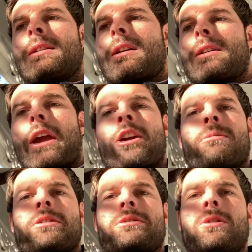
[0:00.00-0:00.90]
I'll carry on
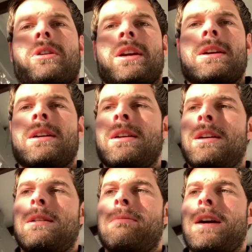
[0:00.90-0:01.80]
my story,
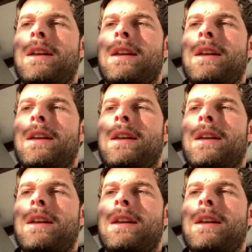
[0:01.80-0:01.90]
but